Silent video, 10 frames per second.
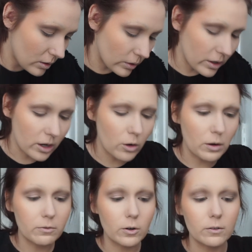We're not
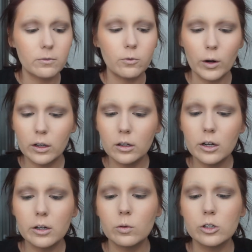going for a foil
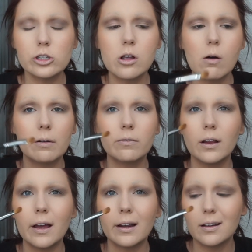look, we're just going for
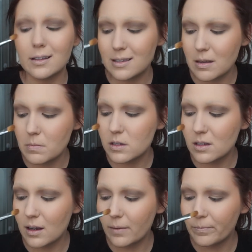like, it
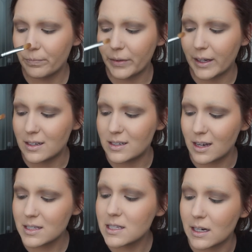seems like a
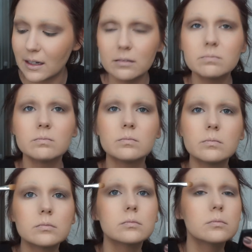dusting
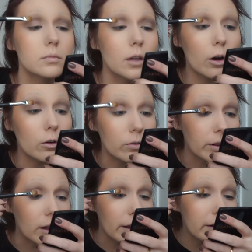over
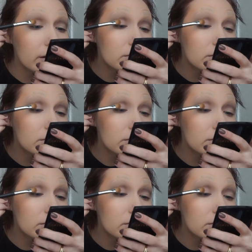the lid.